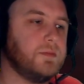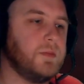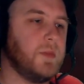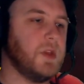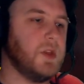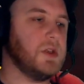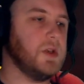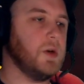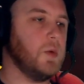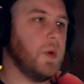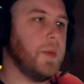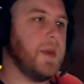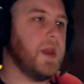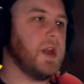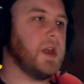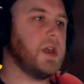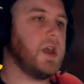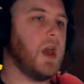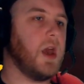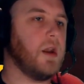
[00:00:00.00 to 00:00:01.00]
Until we meet
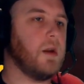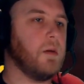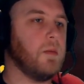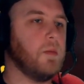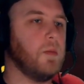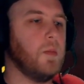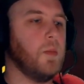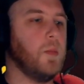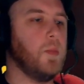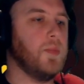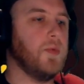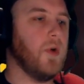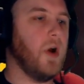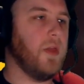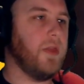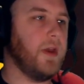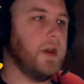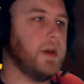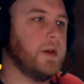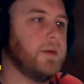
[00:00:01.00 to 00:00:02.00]
again,
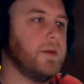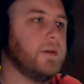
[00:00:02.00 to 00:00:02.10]
brother.